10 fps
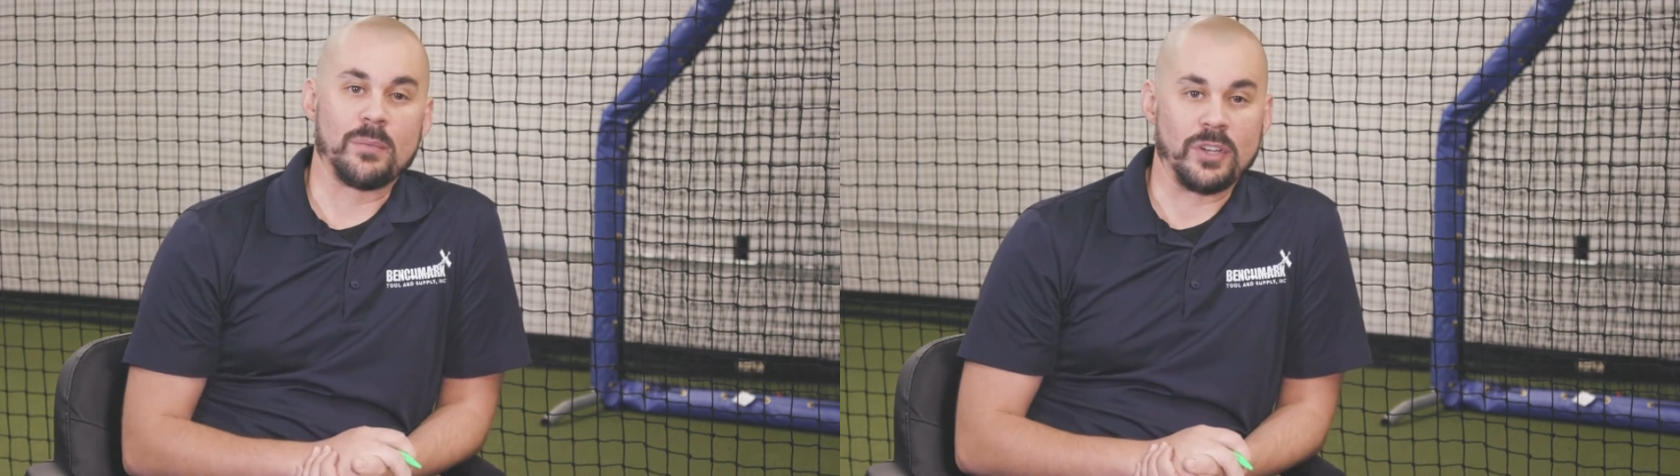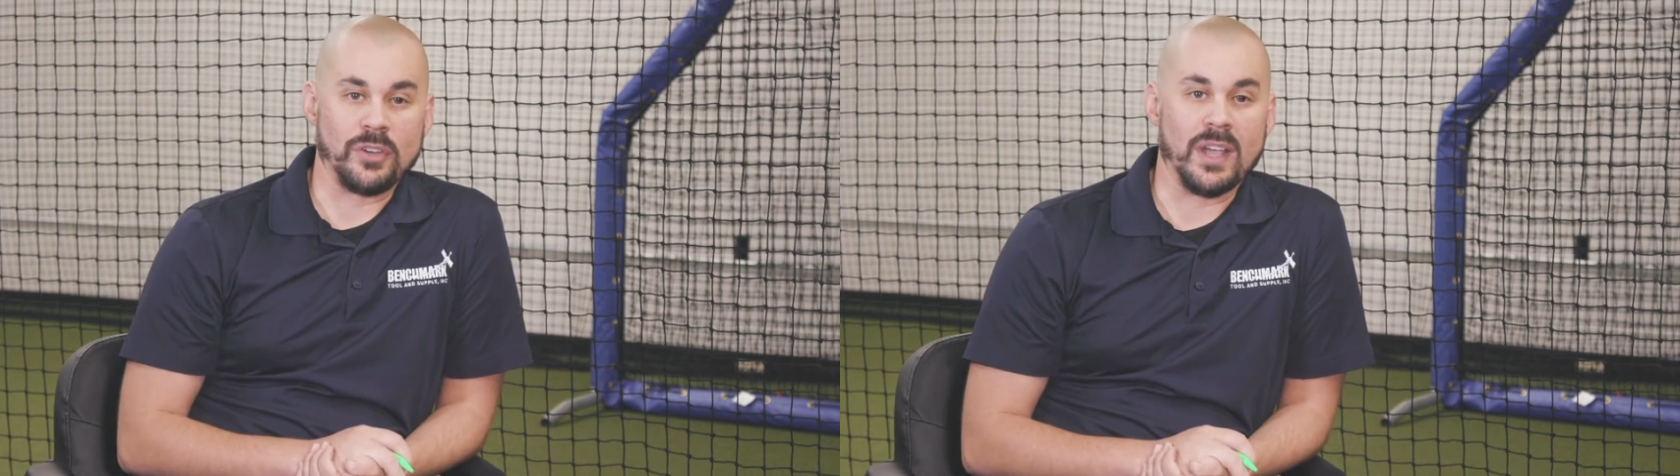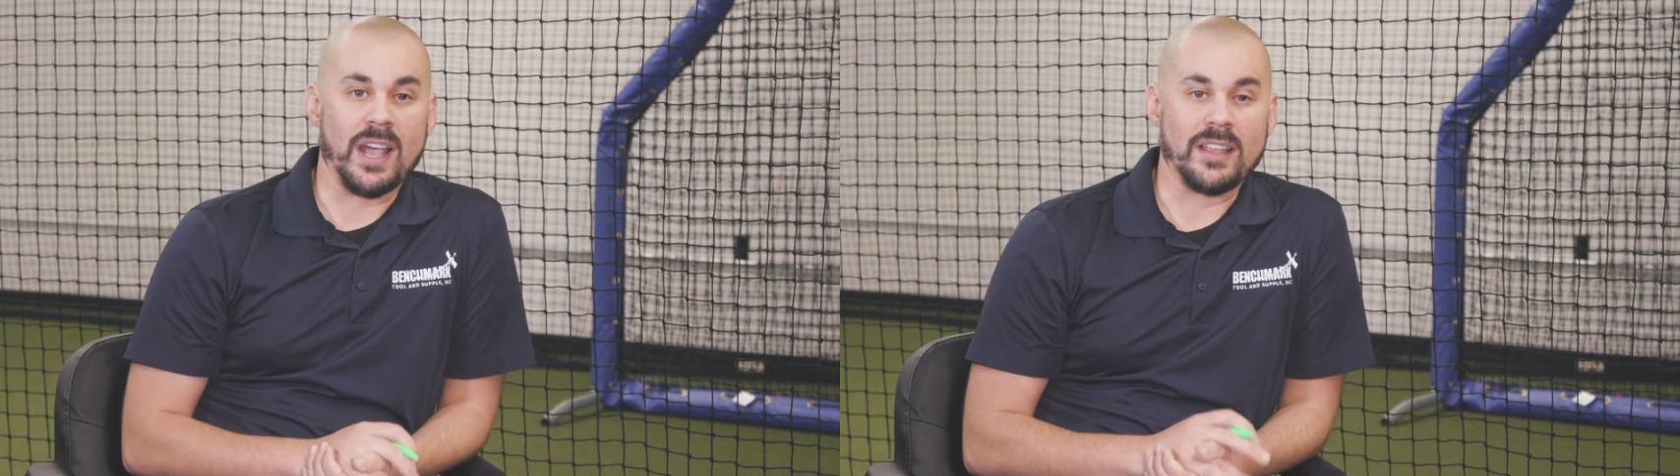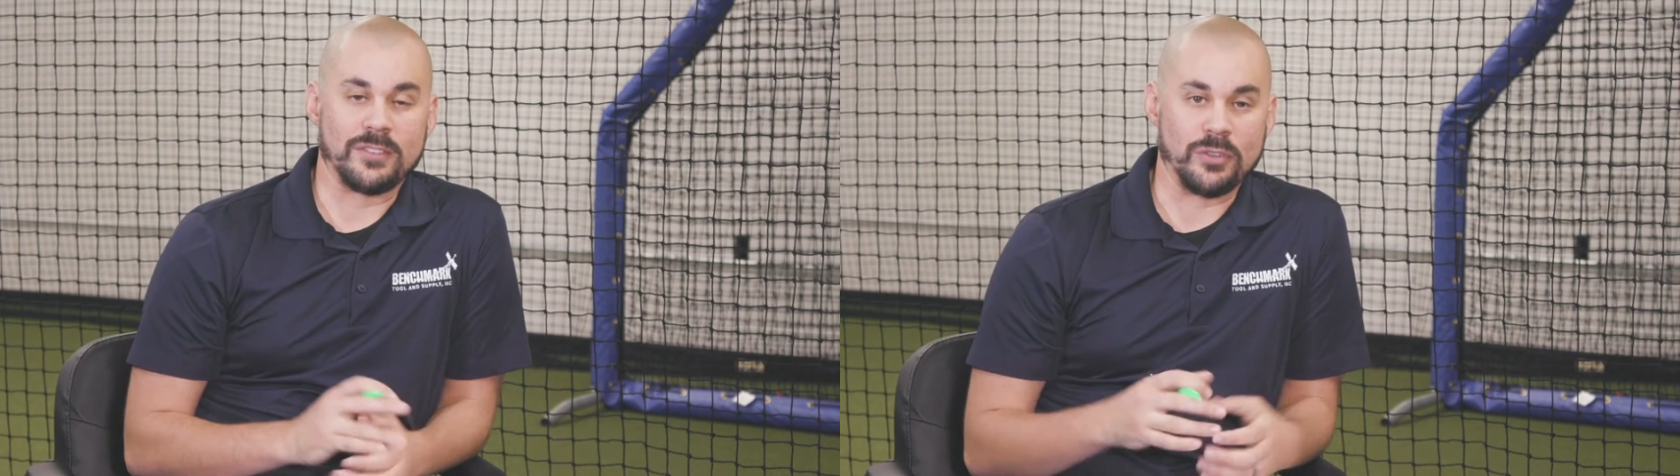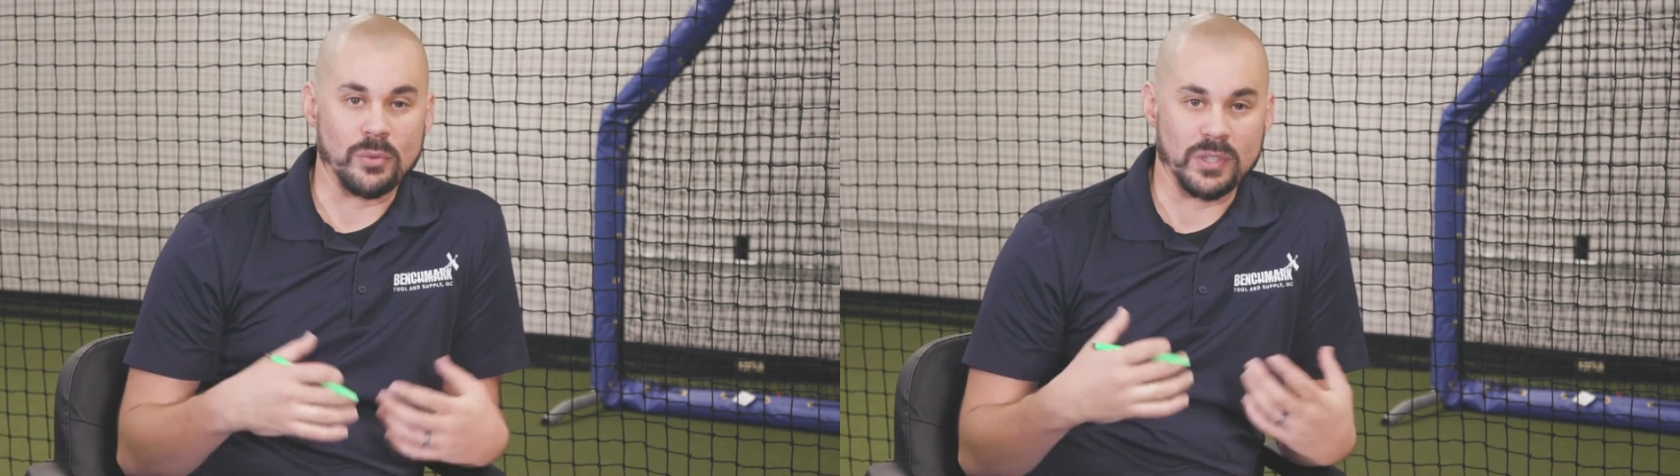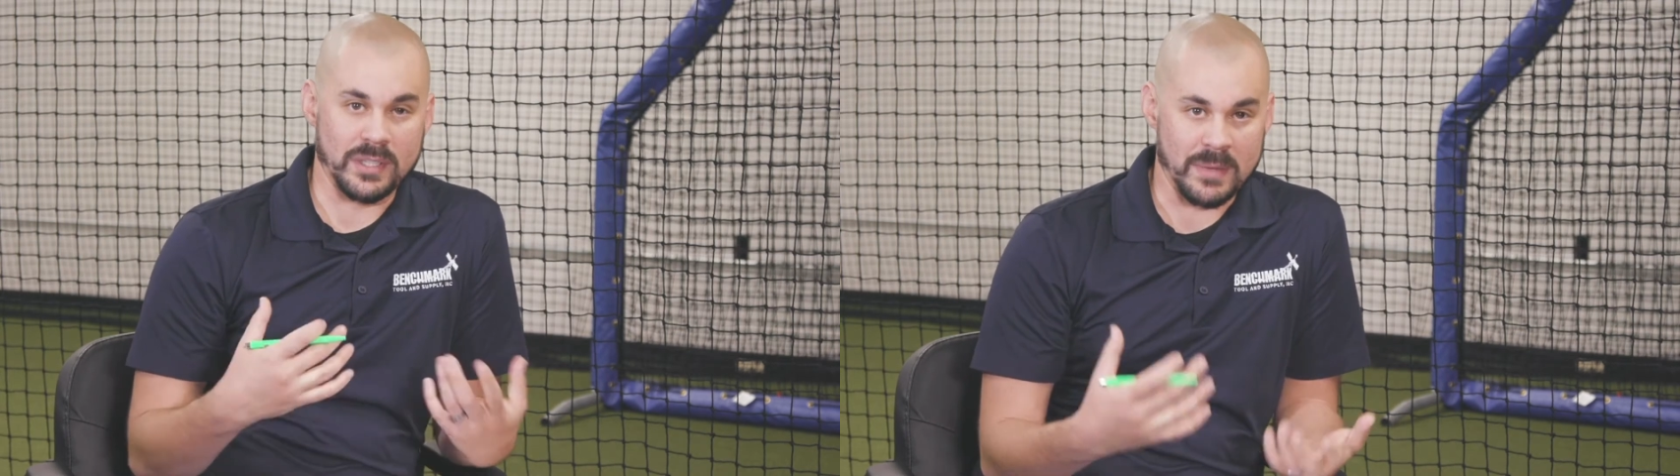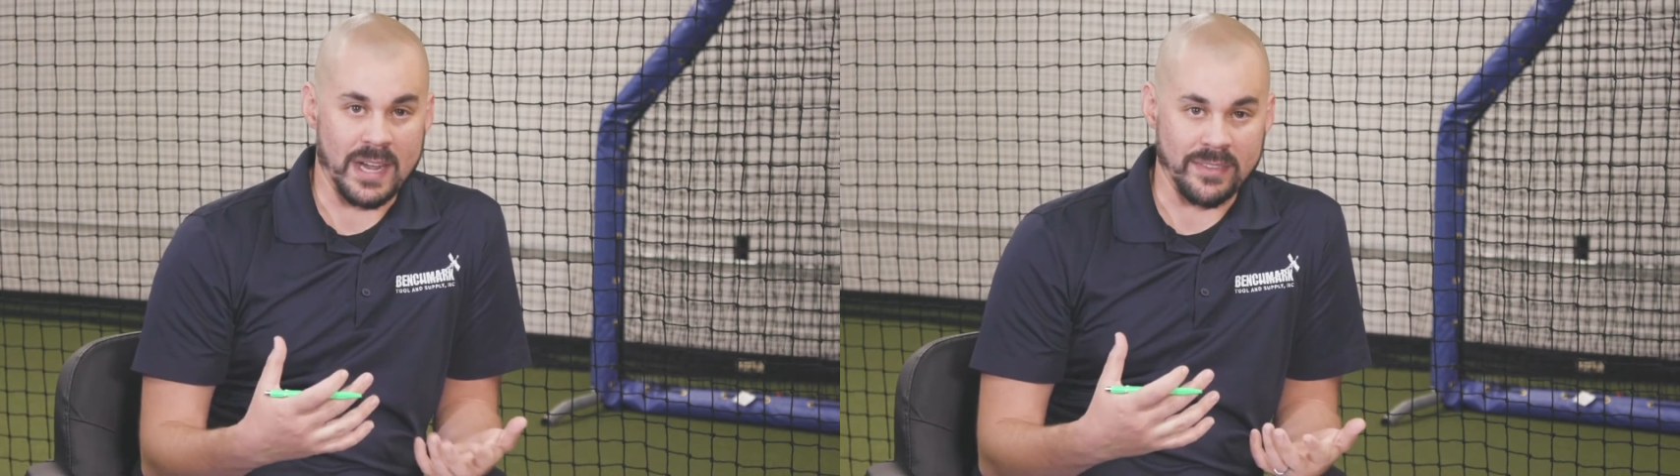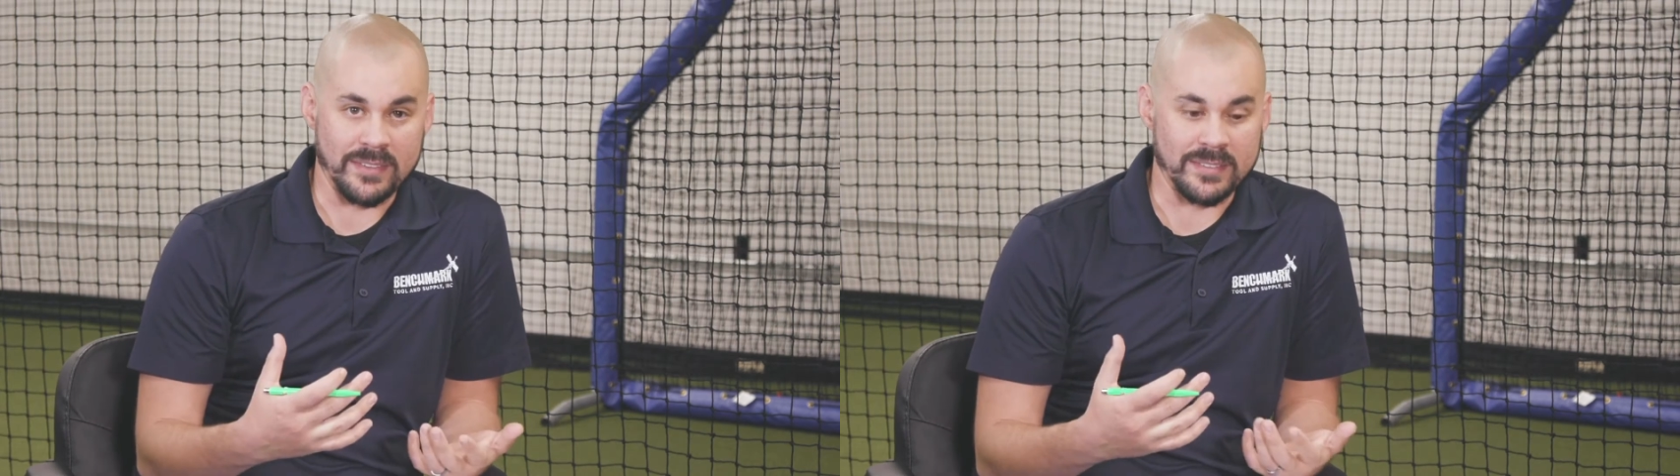when you guys do look at
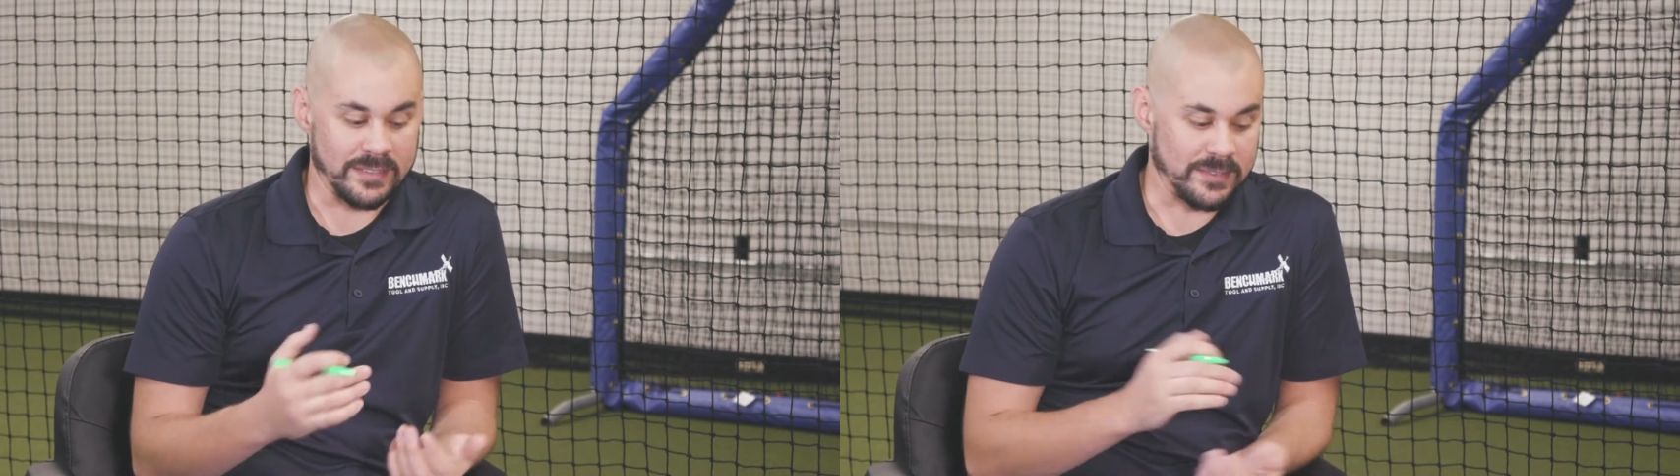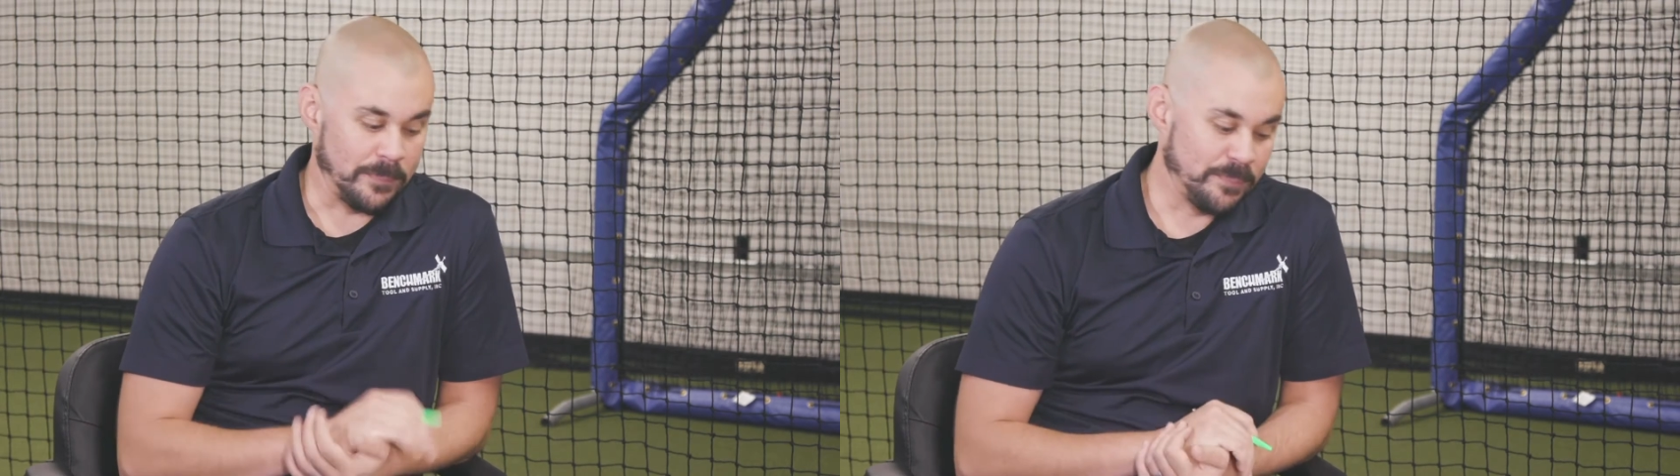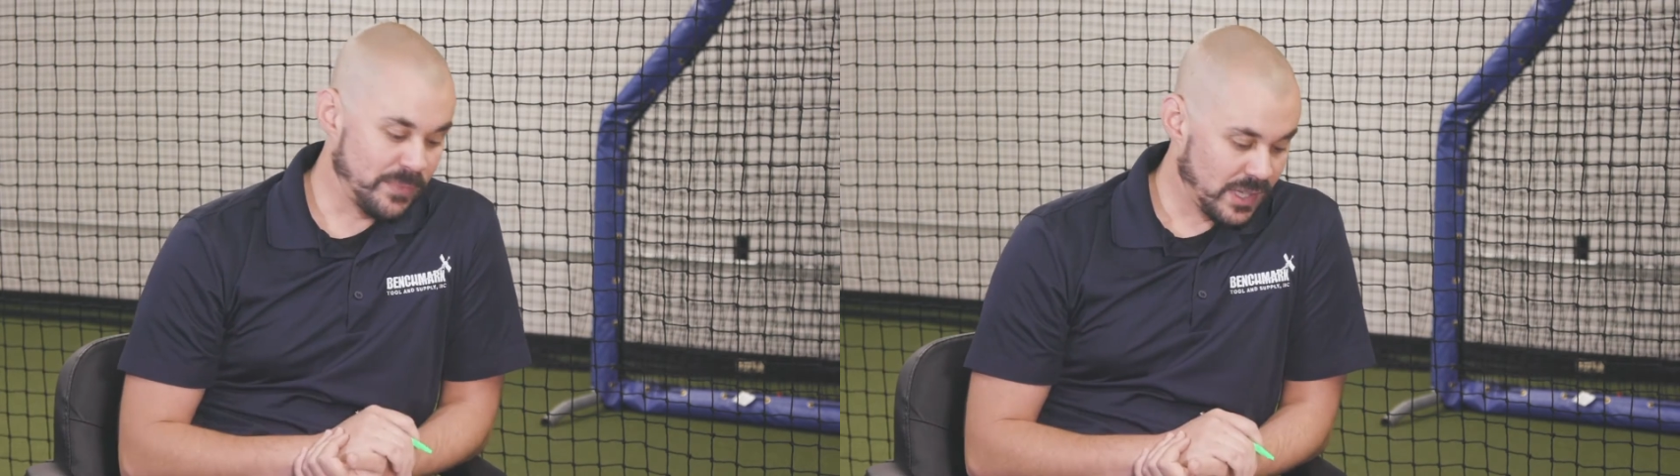buying this system.